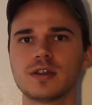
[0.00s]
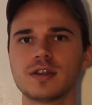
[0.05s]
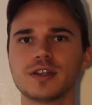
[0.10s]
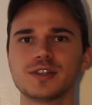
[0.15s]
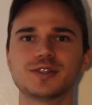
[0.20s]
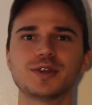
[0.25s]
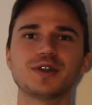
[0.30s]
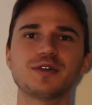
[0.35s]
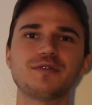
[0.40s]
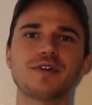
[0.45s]

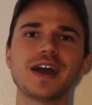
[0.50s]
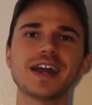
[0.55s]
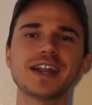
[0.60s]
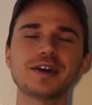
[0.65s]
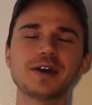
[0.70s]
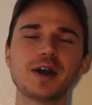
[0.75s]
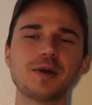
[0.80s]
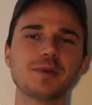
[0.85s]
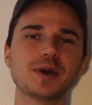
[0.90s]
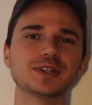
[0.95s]
So to find
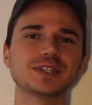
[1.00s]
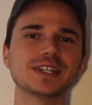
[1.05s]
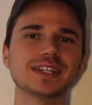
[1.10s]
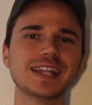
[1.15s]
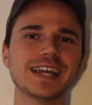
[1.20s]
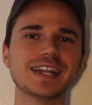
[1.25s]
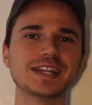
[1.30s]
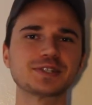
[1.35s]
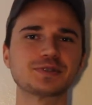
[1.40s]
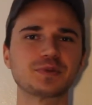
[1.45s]
out about the
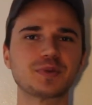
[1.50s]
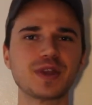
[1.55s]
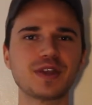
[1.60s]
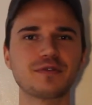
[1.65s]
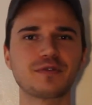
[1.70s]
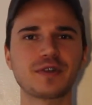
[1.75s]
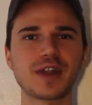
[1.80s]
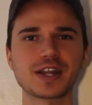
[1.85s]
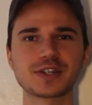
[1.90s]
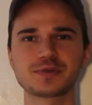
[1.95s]
latest
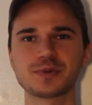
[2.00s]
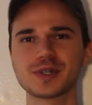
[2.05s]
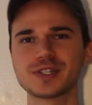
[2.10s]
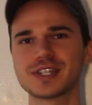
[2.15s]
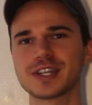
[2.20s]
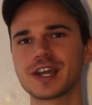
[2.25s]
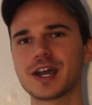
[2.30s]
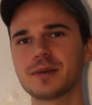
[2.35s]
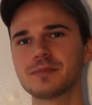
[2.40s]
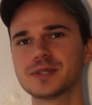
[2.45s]
refresh once
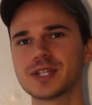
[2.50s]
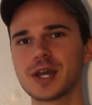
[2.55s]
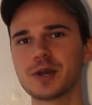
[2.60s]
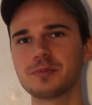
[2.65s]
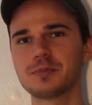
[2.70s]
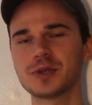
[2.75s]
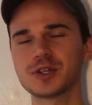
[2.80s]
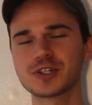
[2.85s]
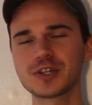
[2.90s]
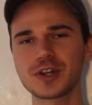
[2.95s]
it comes out,
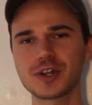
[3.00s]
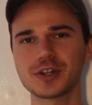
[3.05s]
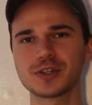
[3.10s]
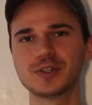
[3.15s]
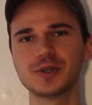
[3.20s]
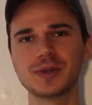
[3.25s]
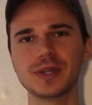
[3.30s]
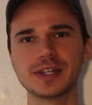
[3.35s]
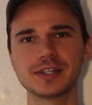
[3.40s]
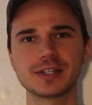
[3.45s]
be sure to
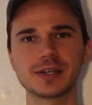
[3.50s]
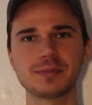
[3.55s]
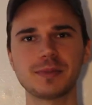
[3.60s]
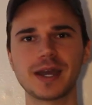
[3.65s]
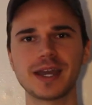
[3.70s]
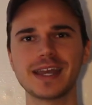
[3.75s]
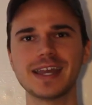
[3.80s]
tune into my